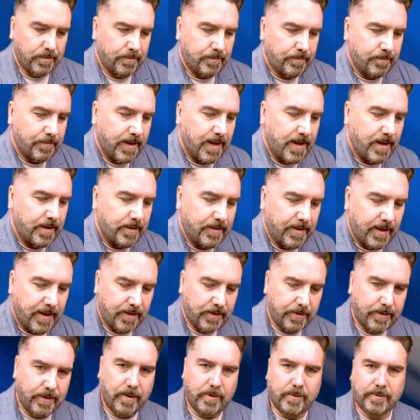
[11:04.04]
Yeah, look at that. Look
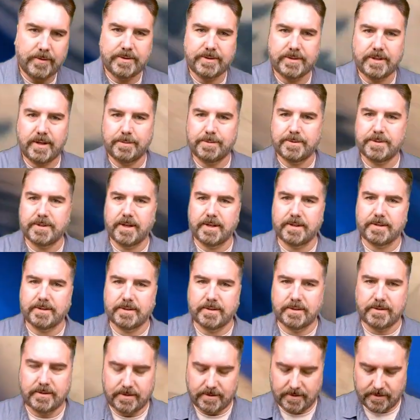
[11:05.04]
at all those subsets.
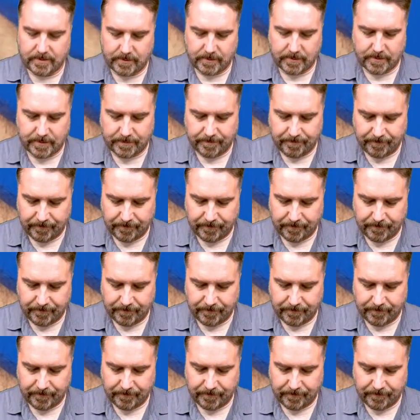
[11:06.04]
Good lord.